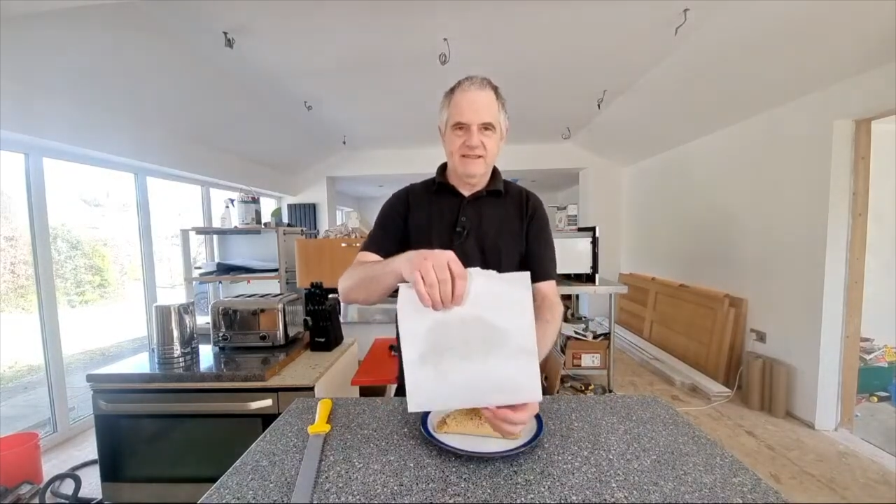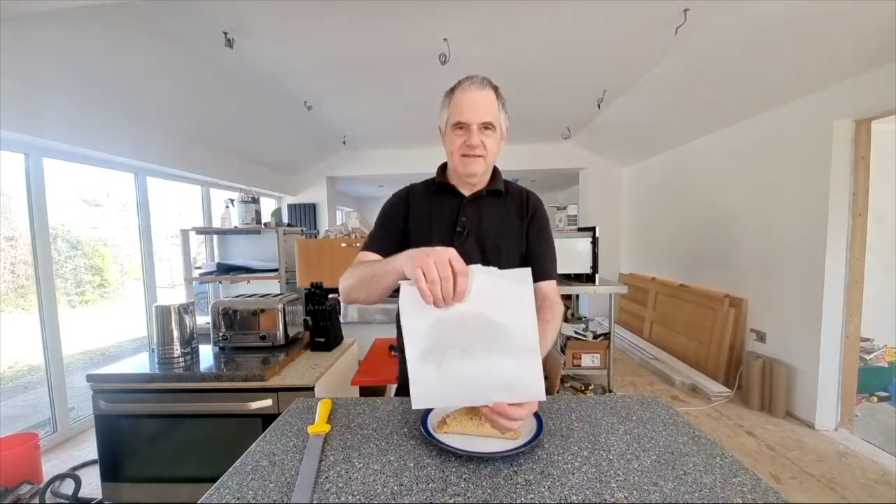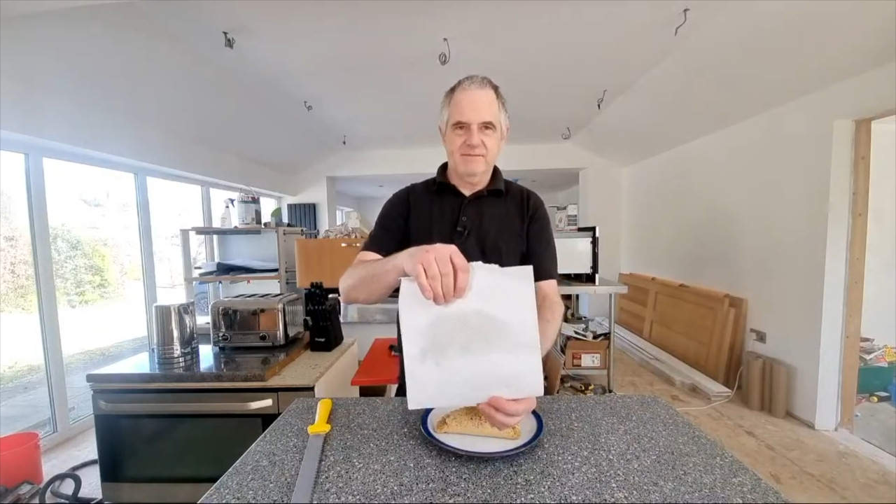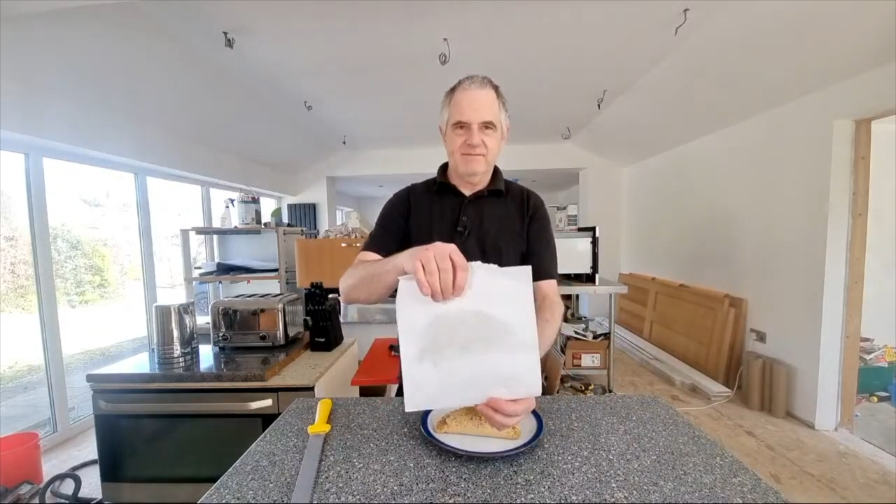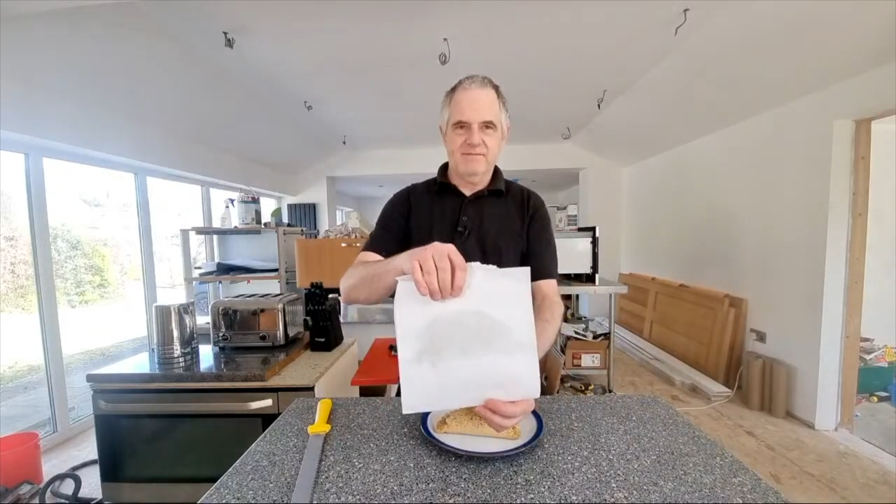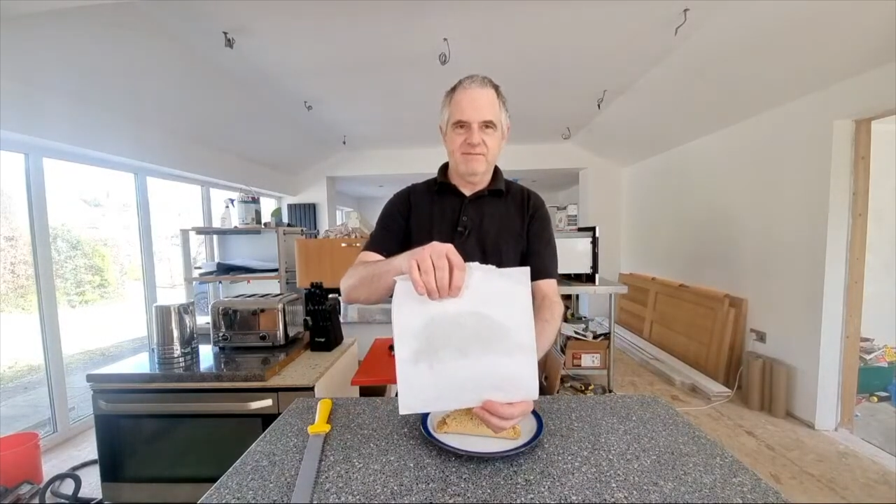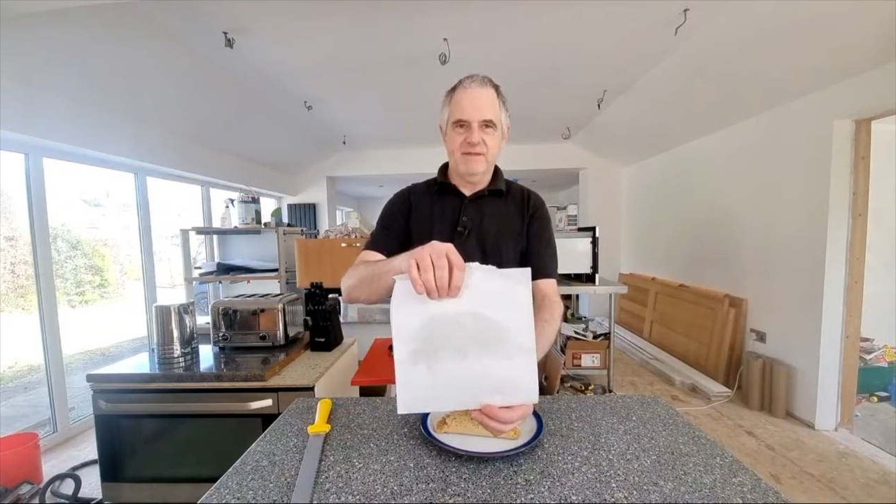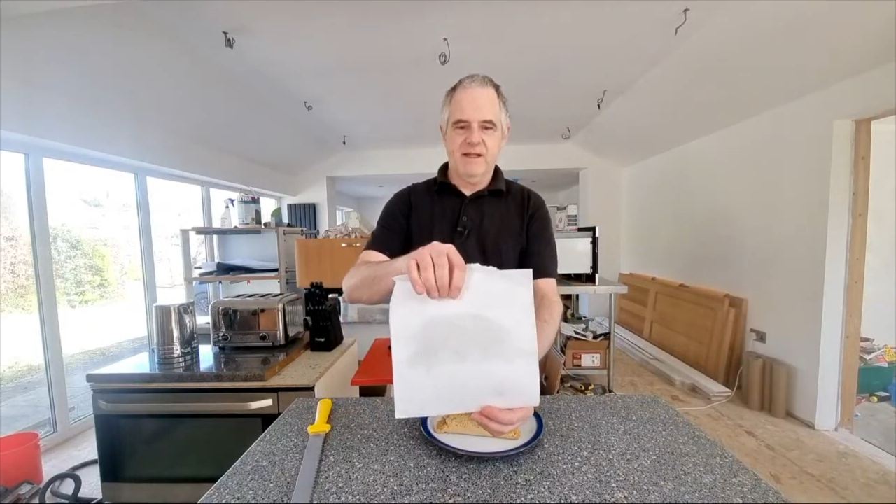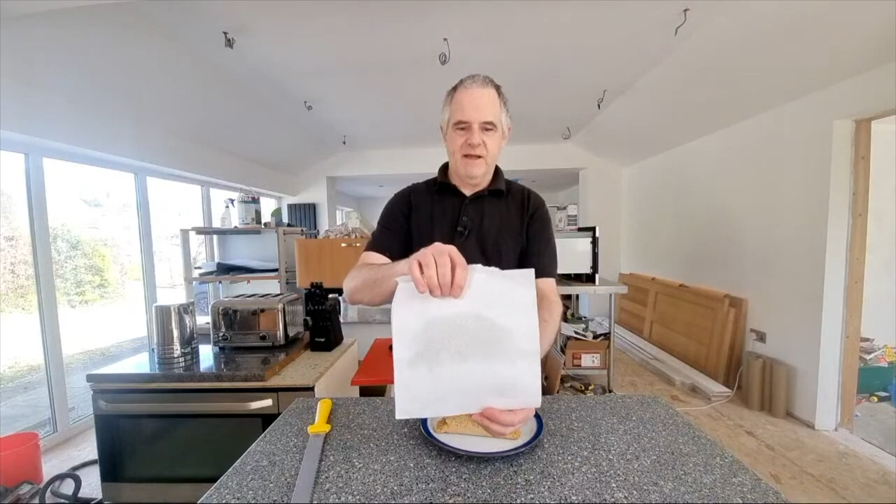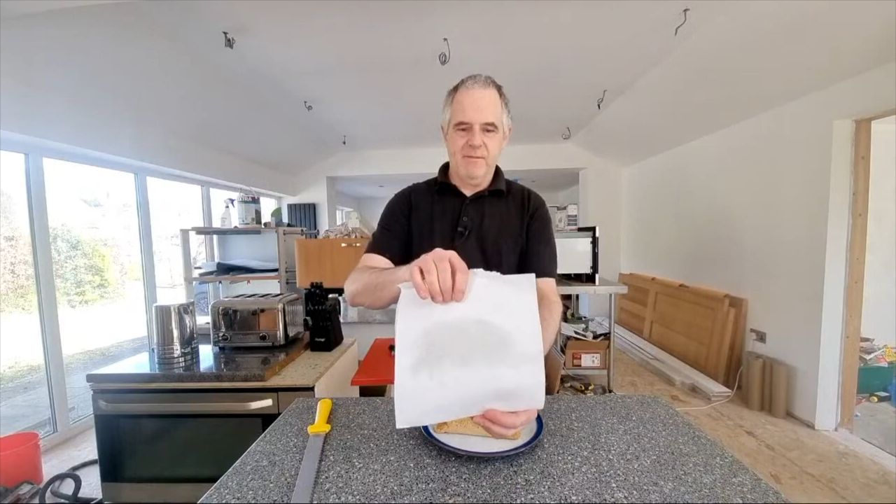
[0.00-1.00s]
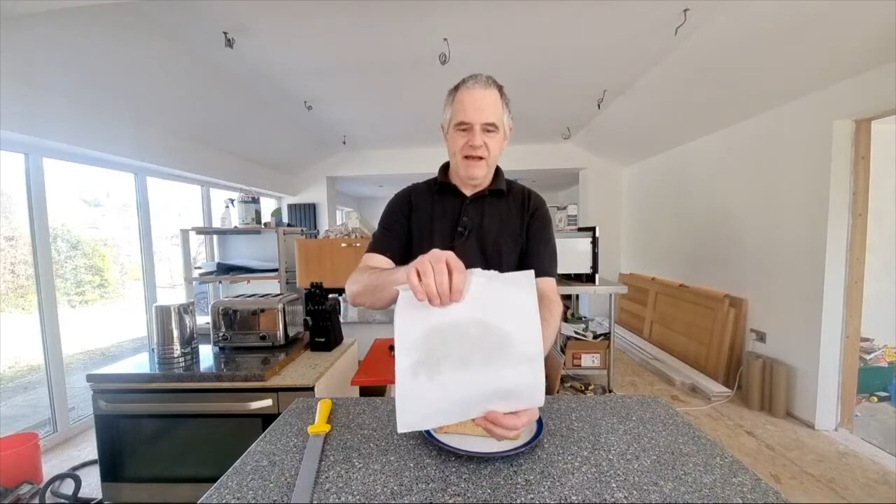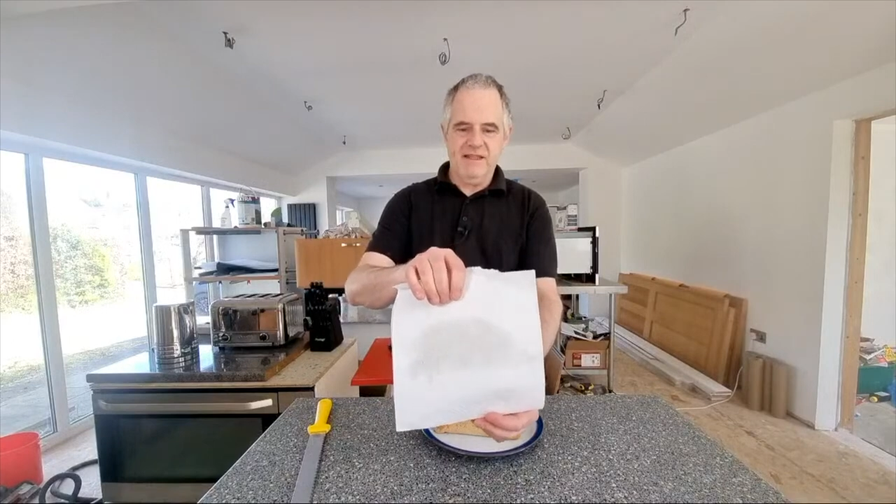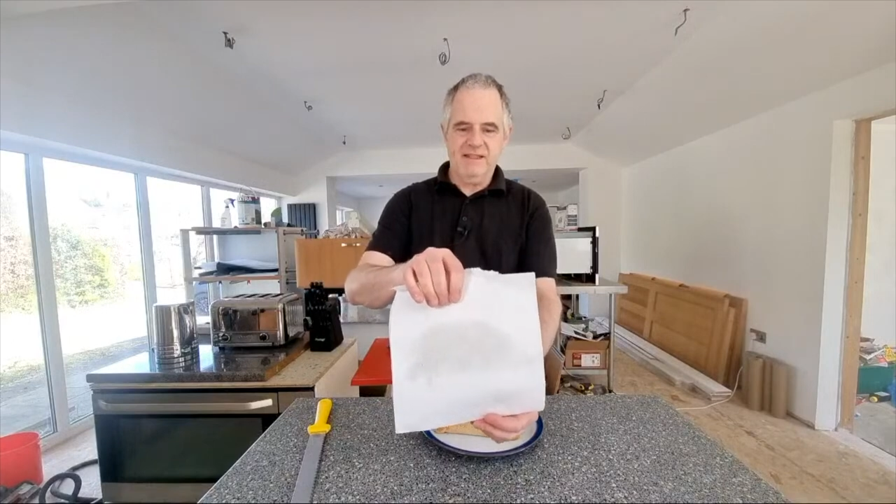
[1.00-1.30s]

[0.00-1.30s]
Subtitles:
About the